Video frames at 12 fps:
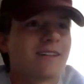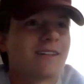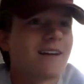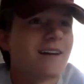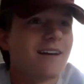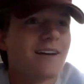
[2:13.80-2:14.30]

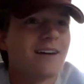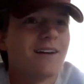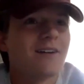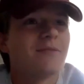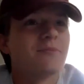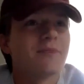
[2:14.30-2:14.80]

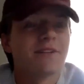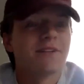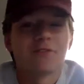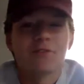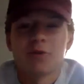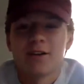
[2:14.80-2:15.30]
Me and a
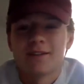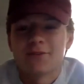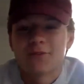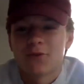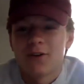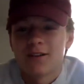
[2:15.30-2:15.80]
few buddies
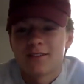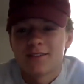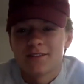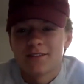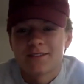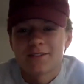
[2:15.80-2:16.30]
would watch it
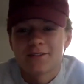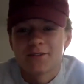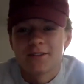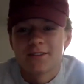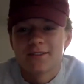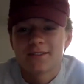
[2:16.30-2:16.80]
during the school
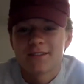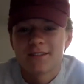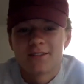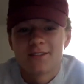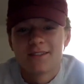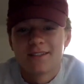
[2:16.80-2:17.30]
year, so
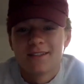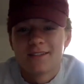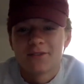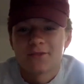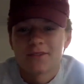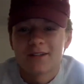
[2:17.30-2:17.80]

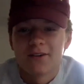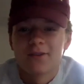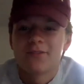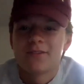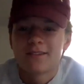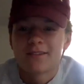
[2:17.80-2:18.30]
I'd go
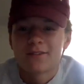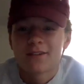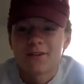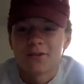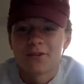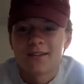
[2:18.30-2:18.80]

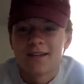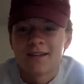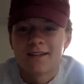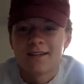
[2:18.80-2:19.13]
with that.